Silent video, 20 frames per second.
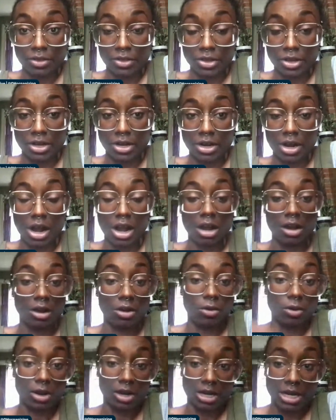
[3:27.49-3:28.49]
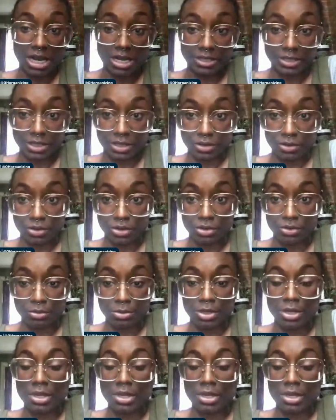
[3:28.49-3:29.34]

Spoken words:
our organizing group.